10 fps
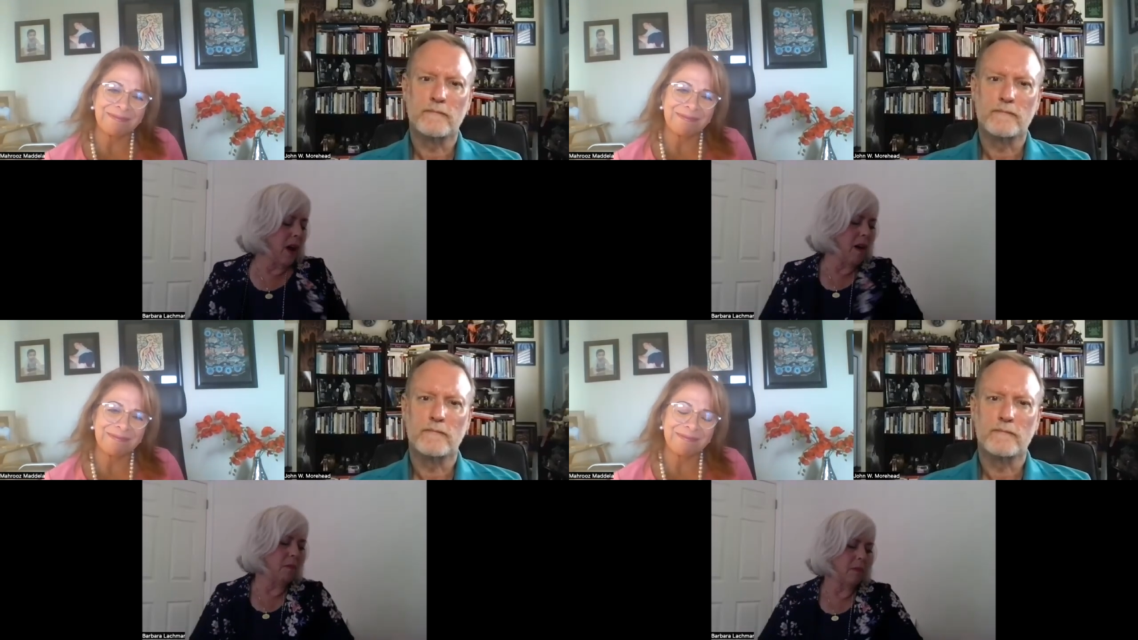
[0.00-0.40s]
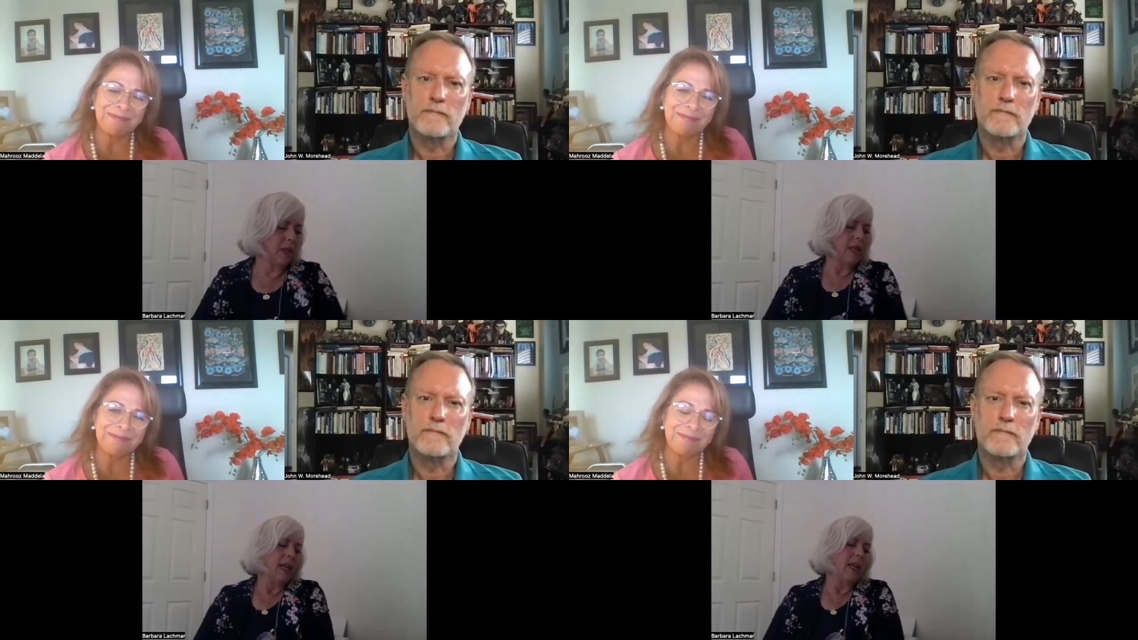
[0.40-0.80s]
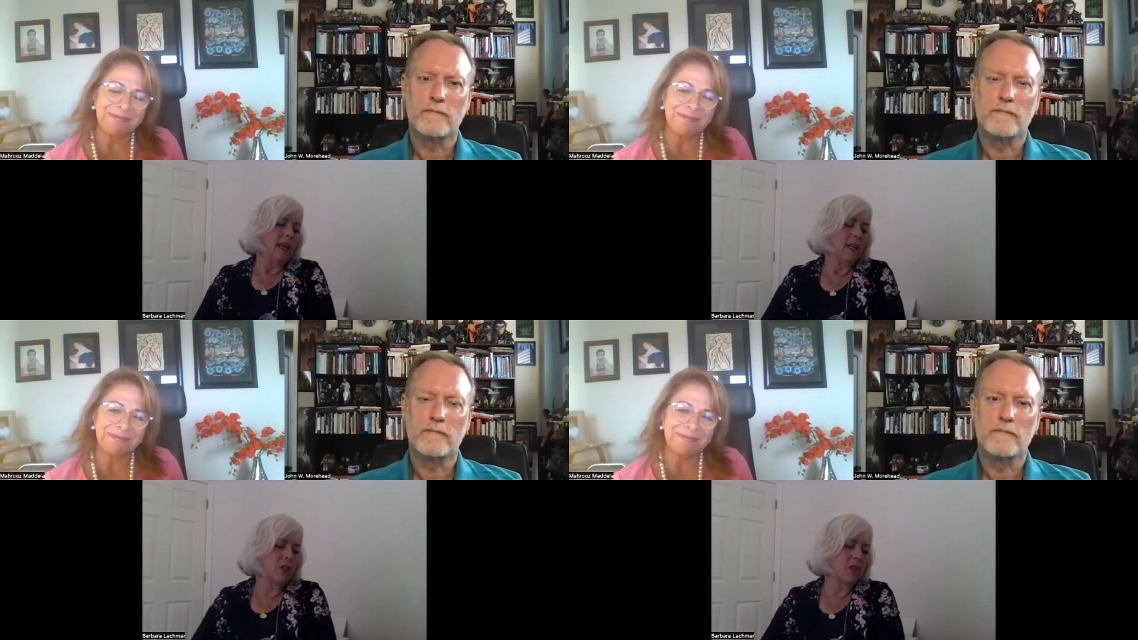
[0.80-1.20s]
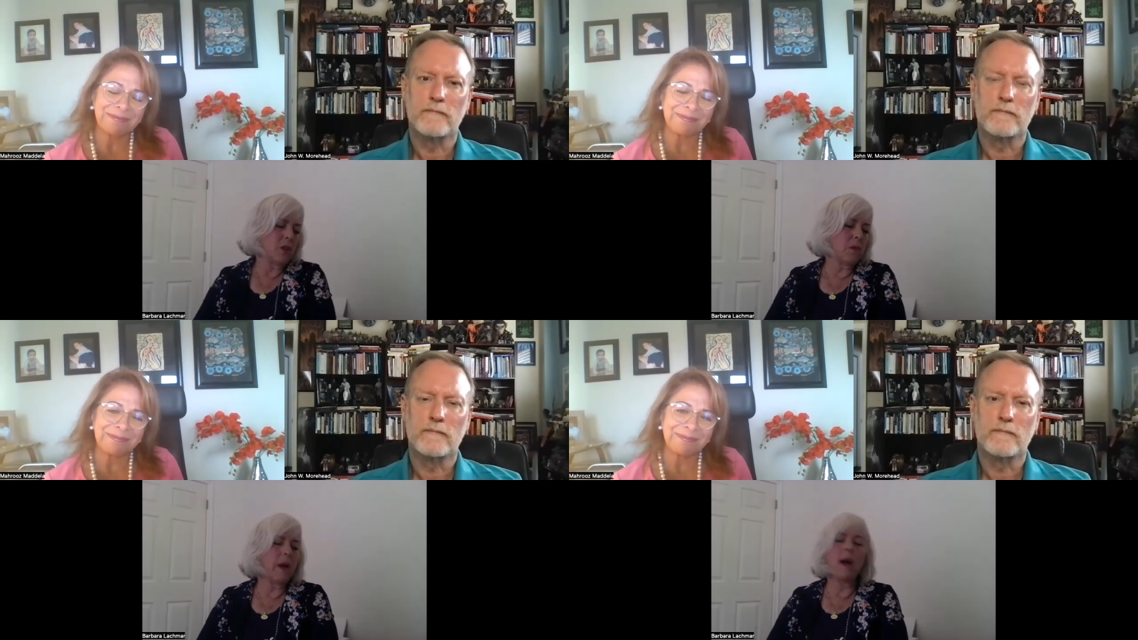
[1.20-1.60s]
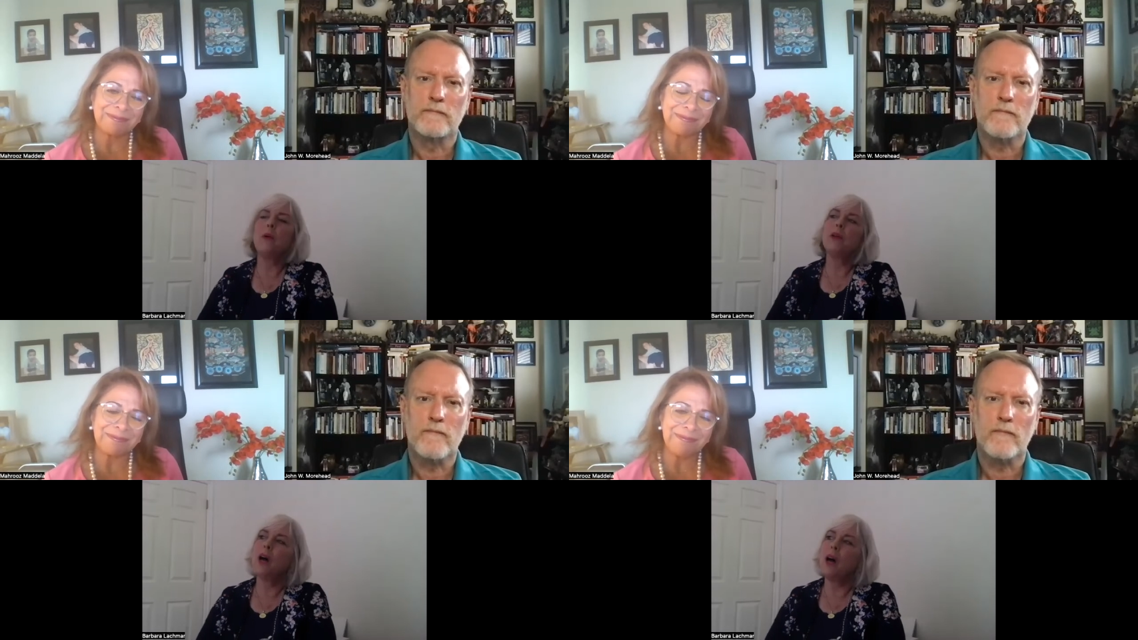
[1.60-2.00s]
Speaker 1: Um, so
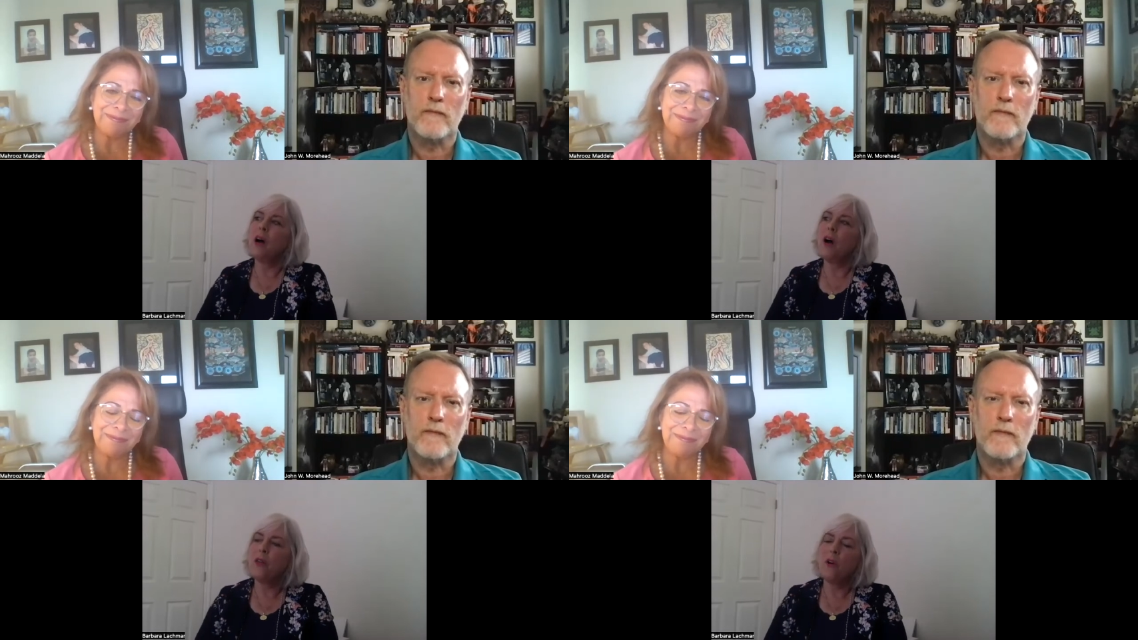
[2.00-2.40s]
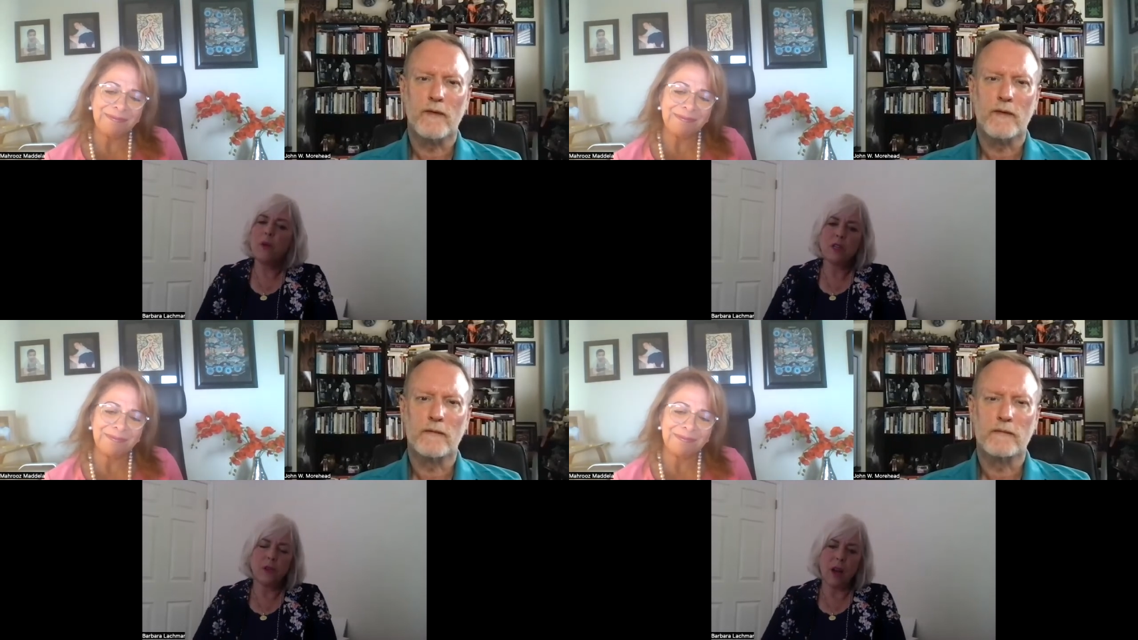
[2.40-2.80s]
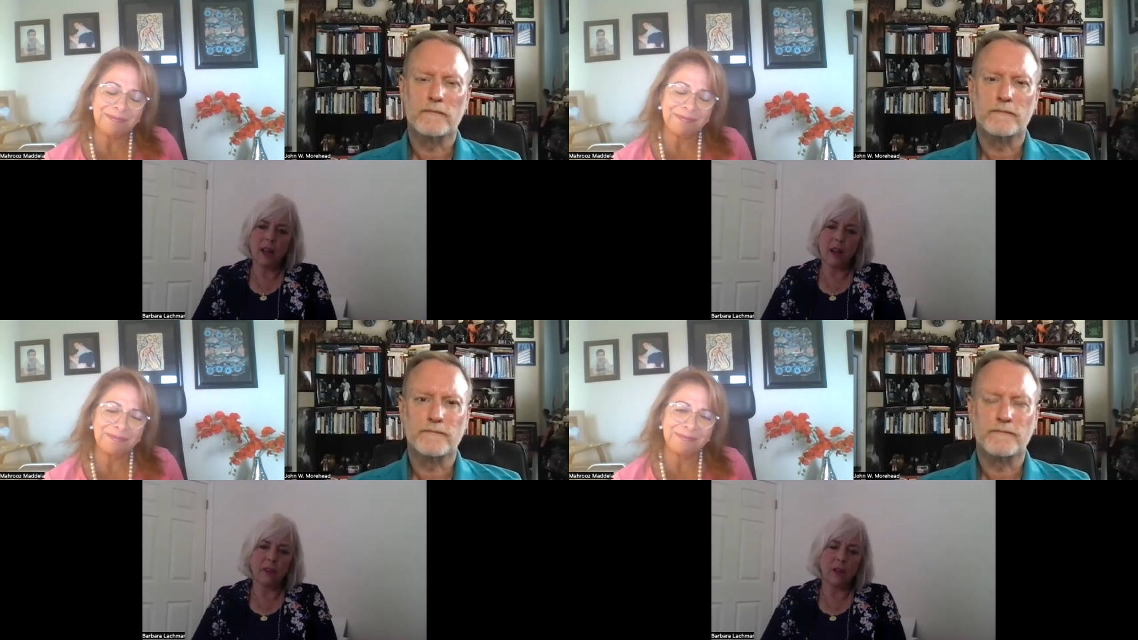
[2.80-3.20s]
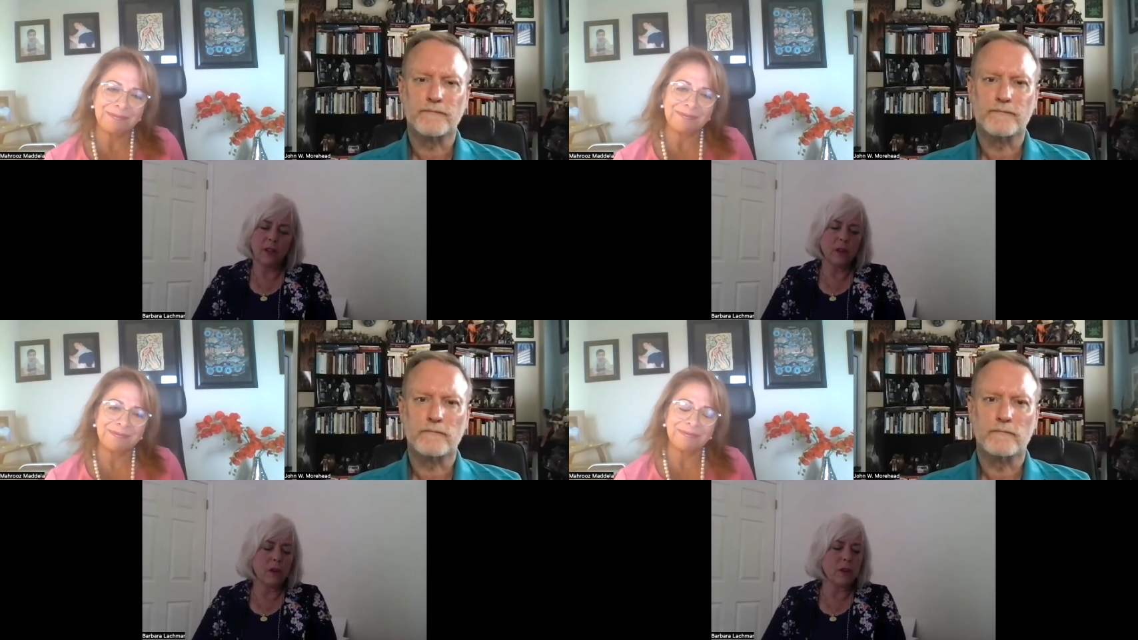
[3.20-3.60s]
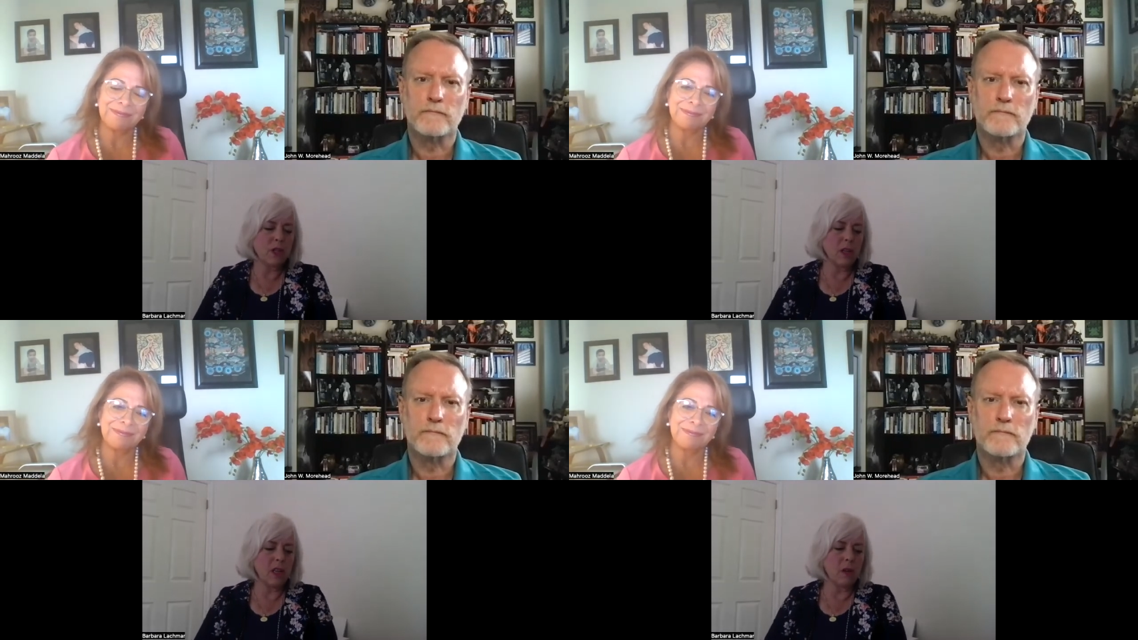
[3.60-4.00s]
Baha'u'llah, although we do not have
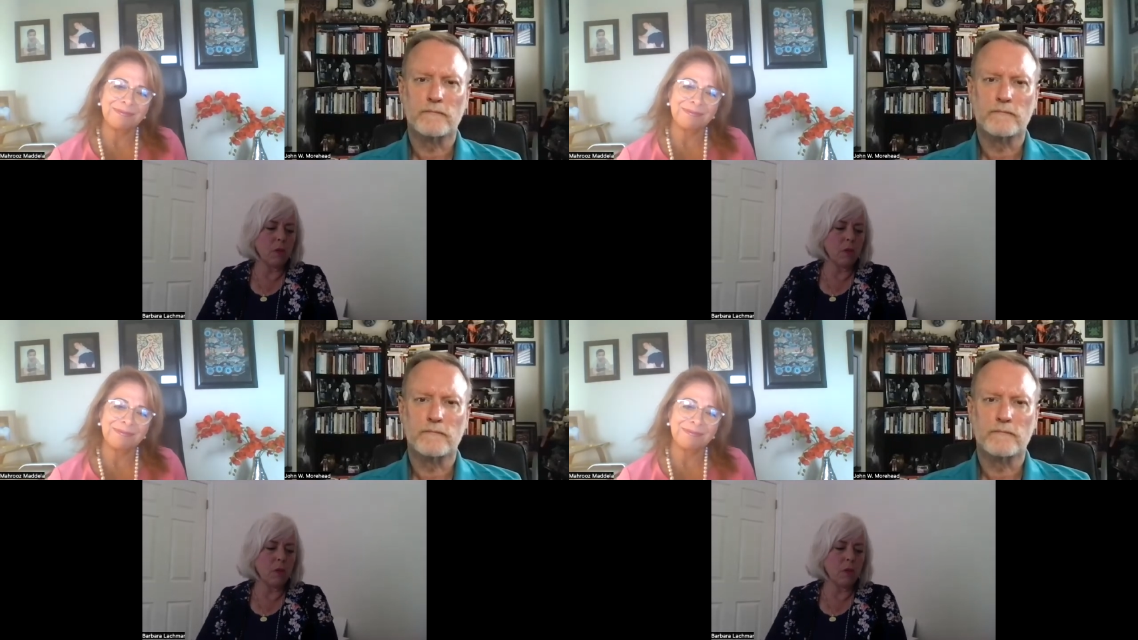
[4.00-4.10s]
clergy,